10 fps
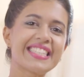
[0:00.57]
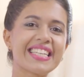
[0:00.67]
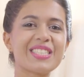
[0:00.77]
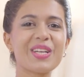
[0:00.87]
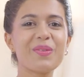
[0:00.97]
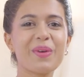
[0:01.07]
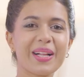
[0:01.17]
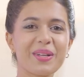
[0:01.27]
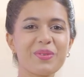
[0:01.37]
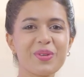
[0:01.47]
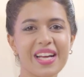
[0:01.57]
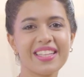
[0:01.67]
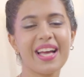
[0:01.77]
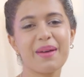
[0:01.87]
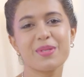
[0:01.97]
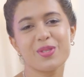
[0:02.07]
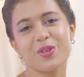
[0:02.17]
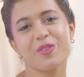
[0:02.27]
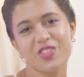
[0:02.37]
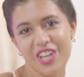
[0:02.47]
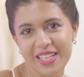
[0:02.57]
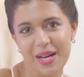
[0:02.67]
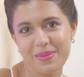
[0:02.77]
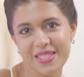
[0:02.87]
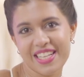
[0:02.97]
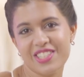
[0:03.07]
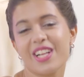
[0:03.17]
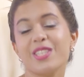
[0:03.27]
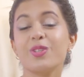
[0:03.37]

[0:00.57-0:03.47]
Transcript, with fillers: it's Sejal. Welcome to another episode of Shutup Sejal.